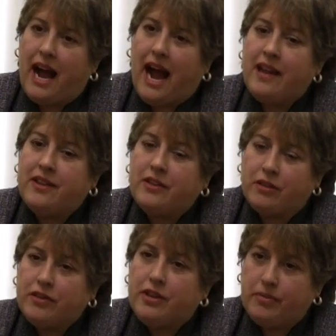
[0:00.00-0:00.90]
I think
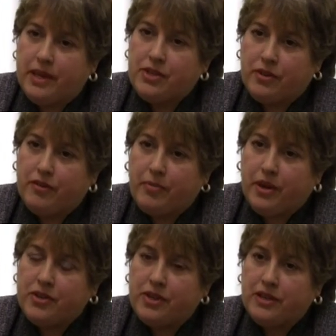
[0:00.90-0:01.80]
the real measure of a
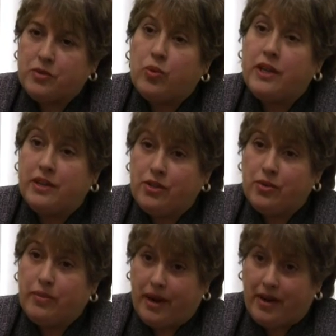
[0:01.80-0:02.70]
person is, what do you
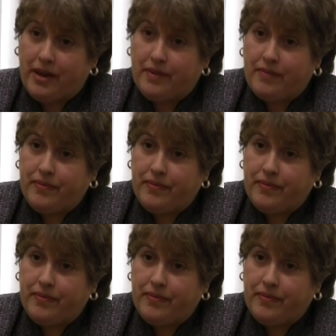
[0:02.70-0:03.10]
do about it?